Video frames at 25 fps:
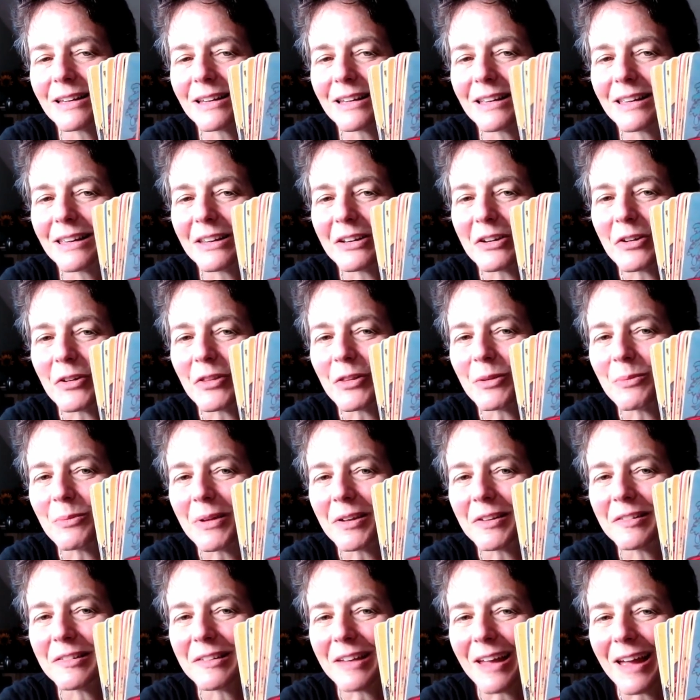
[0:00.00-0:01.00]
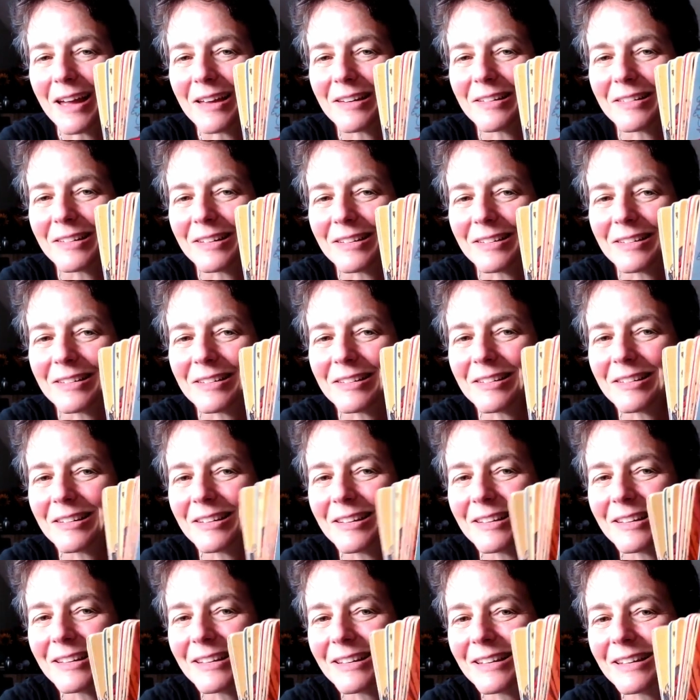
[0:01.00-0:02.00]
You know, the mustaches.
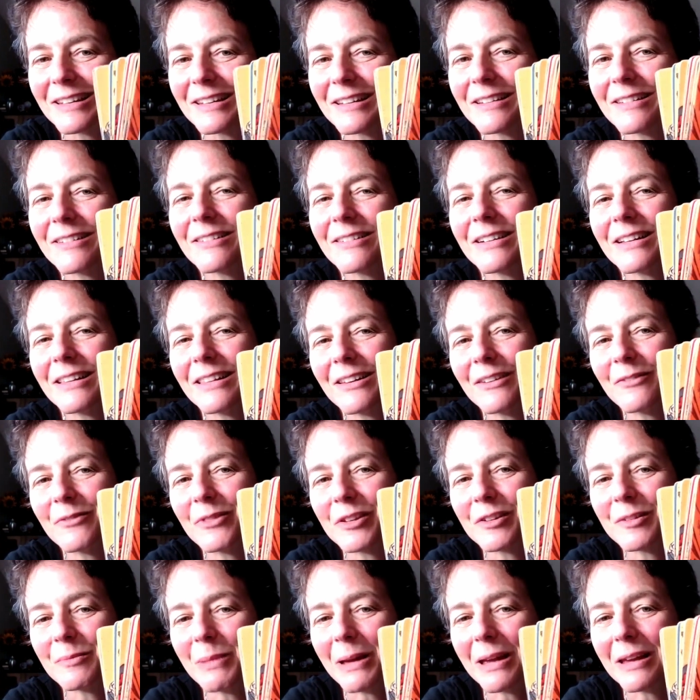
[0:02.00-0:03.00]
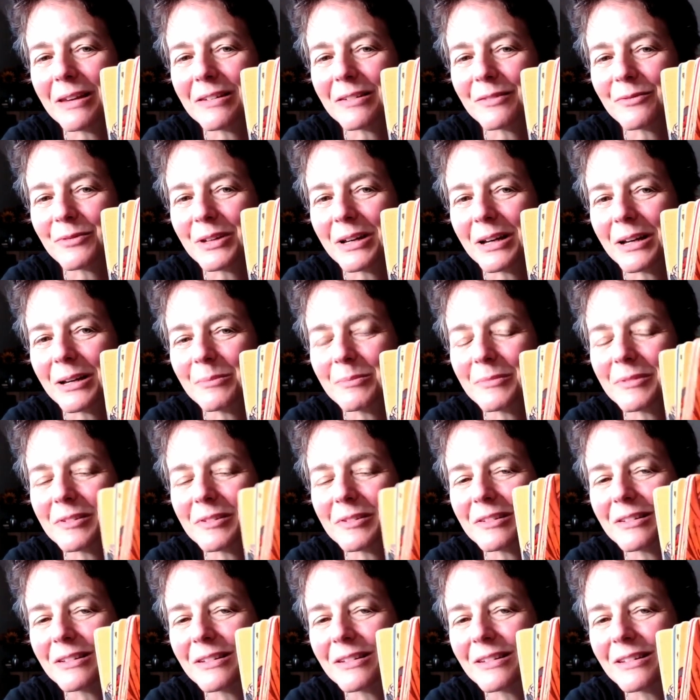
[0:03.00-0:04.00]
Oh, I love this Page of
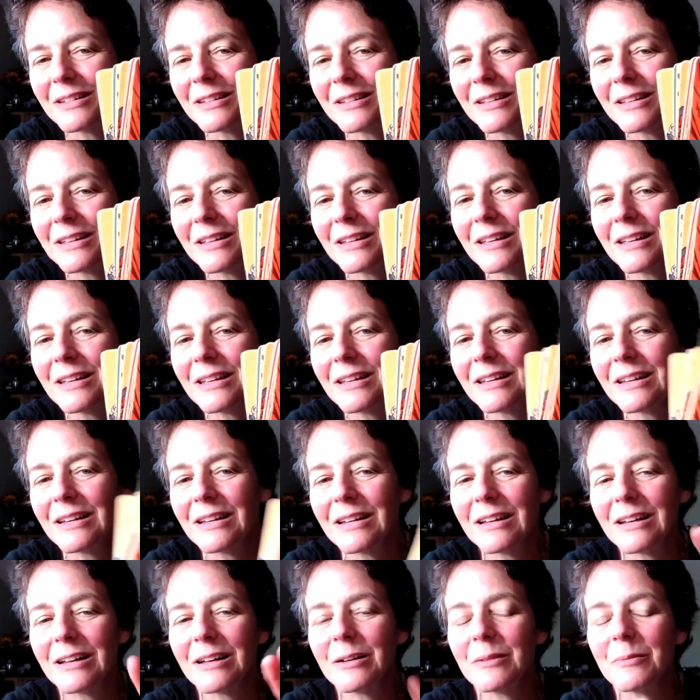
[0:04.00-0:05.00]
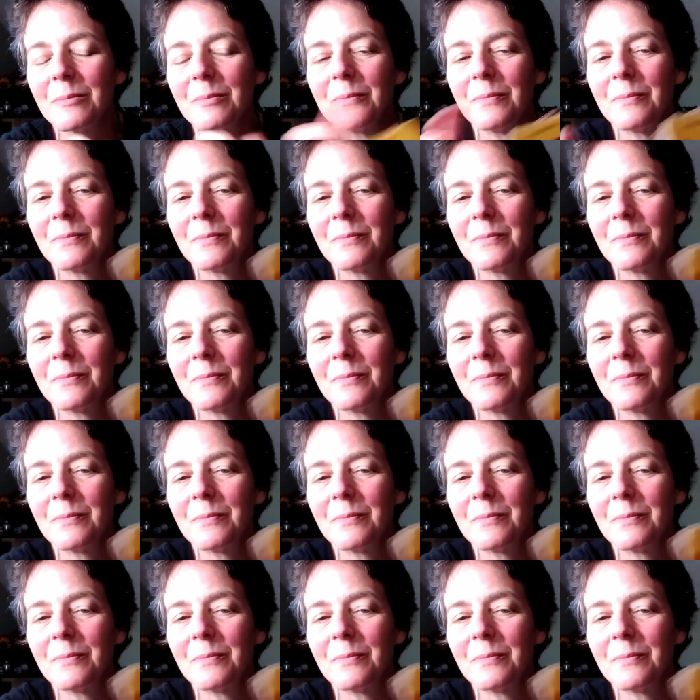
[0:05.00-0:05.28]
Cups. The